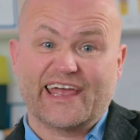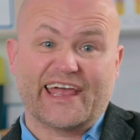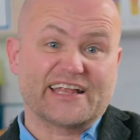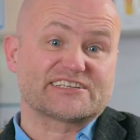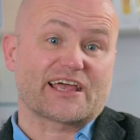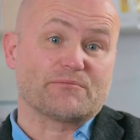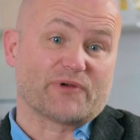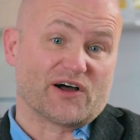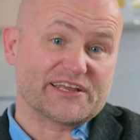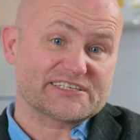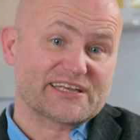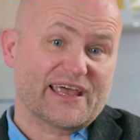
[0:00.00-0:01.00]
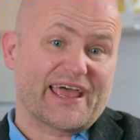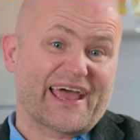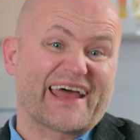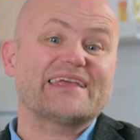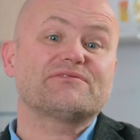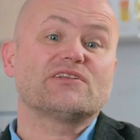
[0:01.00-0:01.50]
insect bites,
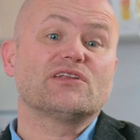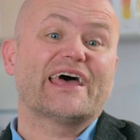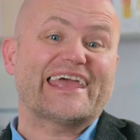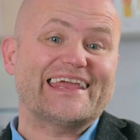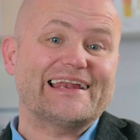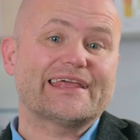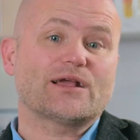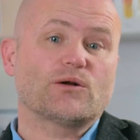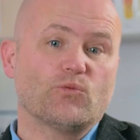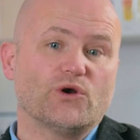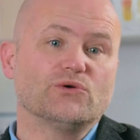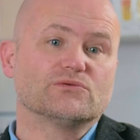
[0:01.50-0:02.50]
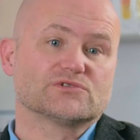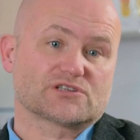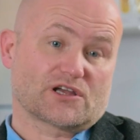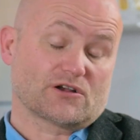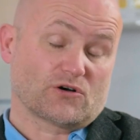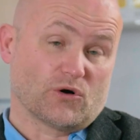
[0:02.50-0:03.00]
and even healing wounds
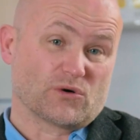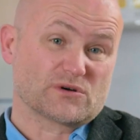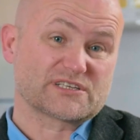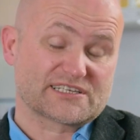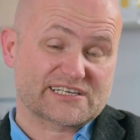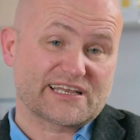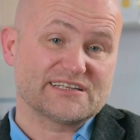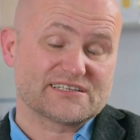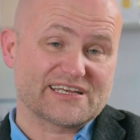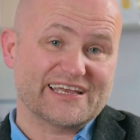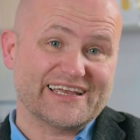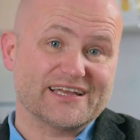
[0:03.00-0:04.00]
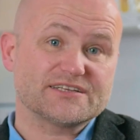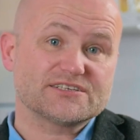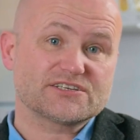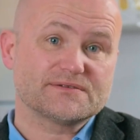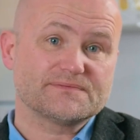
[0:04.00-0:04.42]
can cause the skin to itch.